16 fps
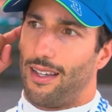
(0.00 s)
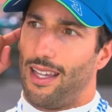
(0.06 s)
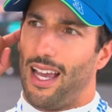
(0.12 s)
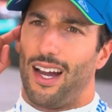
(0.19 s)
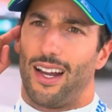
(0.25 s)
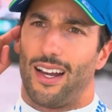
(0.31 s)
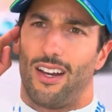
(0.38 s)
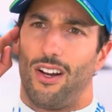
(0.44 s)

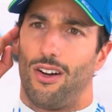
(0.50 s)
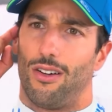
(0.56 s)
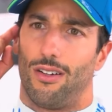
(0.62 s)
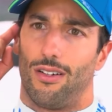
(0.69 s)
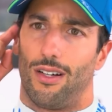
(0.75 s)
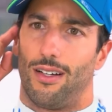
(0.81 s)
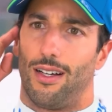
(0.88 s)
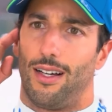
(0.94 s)

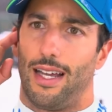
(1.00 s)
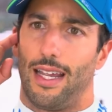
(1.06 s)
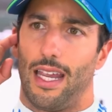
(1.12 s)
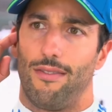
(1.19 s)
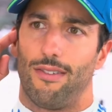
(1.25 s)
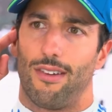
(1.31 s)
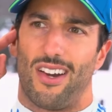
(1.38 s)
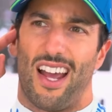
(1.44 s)

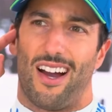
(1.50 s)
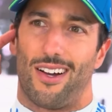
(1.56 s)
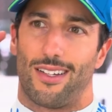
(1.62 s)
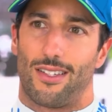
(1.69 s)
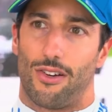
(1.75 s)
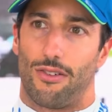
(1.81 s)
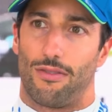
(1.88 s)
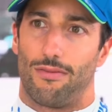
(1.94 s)
even now I
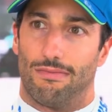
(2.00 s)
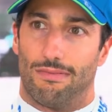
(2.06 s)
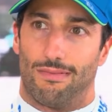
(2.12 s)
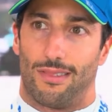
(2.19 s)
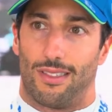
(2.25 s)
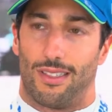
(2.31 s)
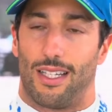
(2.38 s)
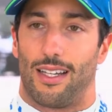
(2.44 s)
don't
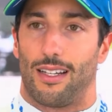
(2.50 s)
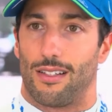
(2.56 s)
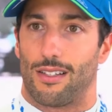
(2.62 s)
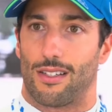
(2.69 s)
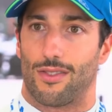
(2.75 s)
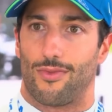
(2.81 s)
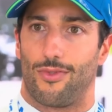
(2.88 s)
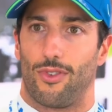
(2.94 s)
think
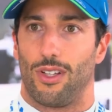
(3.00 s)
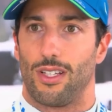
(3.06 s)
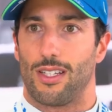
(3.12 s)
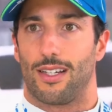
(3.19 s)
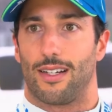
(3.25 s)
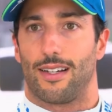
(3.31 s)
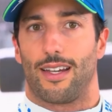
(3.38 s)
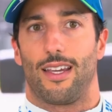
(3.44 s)
it's fully
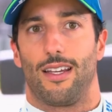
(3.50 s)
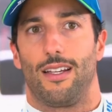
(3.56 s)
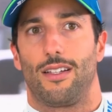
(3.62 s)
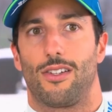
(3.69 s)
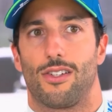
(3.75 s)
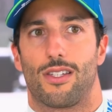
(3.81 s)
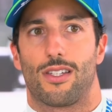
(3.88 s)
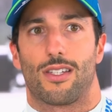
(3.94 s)
sunk in,
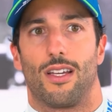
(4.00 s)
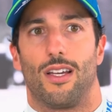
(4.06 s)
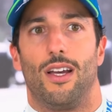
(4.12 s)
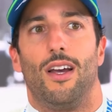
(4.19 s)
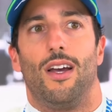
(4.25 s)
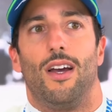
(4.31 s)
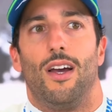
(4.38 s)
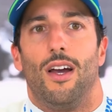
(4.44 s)
because
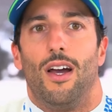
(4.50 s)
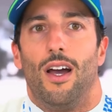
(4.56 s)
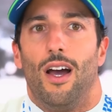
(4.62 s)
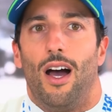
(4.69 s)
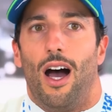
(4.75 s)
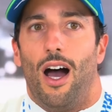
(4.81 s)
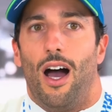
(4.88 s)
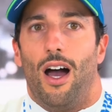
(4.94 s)

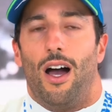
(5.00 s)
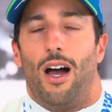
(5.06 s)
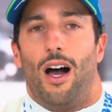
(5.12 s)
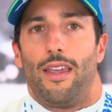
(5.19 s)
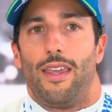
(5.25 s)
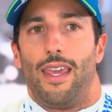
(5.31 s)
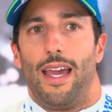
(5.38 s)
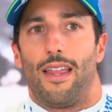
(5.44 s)

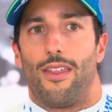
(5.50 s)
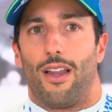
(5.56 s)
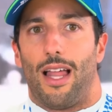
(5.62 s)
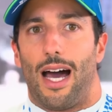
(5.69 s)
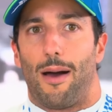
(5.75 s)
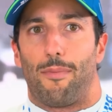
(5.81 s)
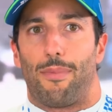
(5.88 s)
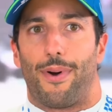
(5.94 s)
the
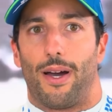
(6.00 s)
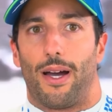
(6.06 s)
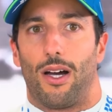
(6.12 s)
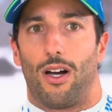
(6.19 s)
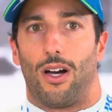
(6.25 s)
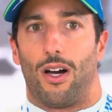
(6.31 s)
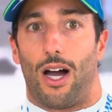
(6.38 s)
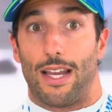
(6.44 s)
lap,
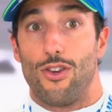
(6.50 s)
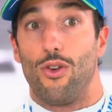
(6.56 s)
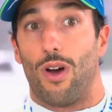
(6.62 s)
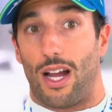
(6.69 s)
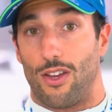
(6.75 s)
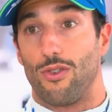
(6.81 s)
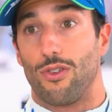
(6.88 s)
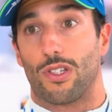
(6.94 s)
I
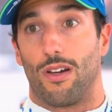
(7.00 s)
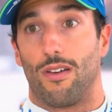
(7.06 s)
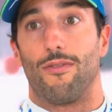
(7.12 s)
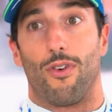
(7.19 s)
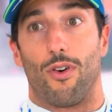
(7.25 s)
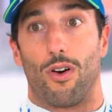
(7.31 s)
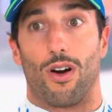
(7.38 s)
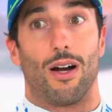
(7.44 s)
knew turn
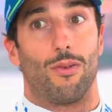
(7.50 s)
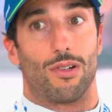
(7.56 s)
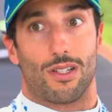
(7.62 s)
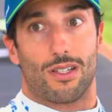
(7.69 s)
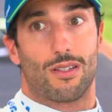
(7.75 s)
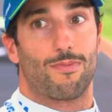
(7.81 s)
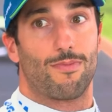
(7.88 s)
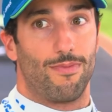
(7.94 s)
four I
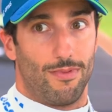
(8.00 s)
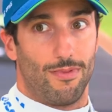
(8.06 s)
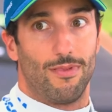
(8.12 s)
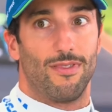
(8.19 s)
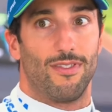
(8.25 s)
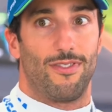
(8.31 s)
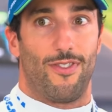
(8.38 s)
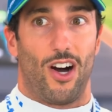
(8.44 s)
was
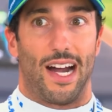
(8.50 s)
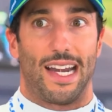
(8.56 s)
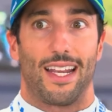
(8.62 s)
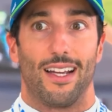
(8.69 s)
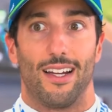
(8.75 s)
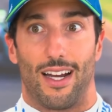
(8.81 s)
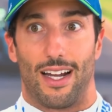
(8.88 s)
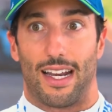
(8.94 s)

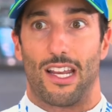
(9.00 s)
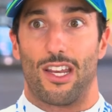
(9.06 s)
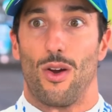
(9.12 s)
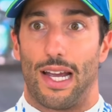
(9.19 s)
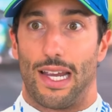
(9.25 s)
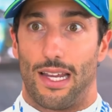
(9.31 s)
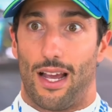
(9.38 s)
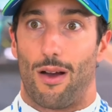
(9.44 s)
fighting it, and I
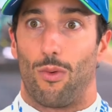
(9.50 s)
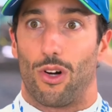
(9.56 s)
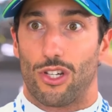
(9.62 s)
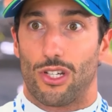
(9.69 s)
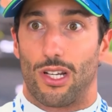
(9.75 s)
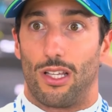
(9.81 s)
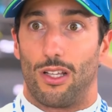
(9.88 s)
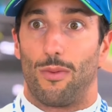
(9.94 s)
knew I
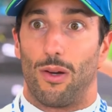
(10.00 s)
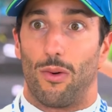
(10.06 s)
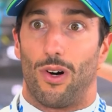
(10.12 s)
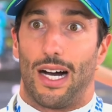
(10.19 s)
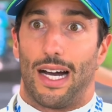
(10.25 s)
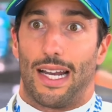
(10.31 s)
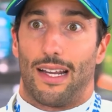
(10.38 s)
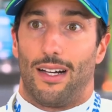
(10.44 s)
washed a little bit
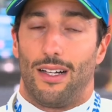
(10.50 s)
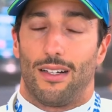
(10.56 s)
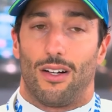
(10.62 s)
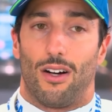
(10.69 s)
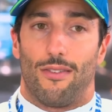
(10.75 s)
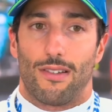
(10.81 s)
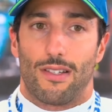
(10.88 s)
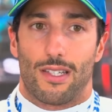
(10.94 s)
wider,
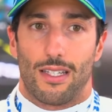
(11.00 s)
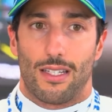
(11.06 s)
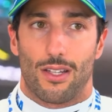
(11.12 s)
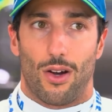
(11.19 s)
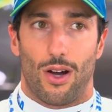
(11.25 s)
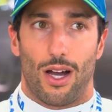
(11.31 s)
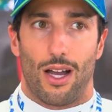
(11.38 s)
obviously, so